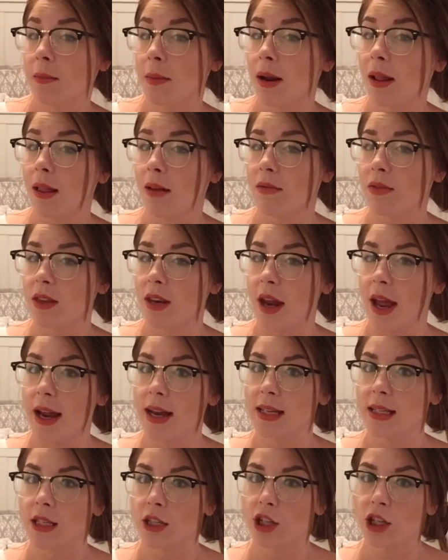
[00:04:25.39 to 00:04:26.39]
middle of the
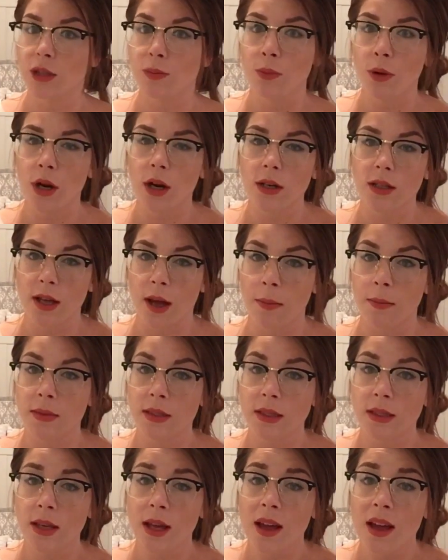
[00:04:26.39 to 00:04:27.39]
night to just put a
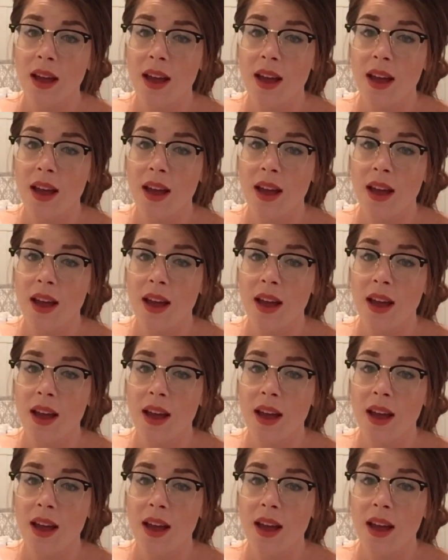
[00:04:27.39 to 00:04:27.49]
Tums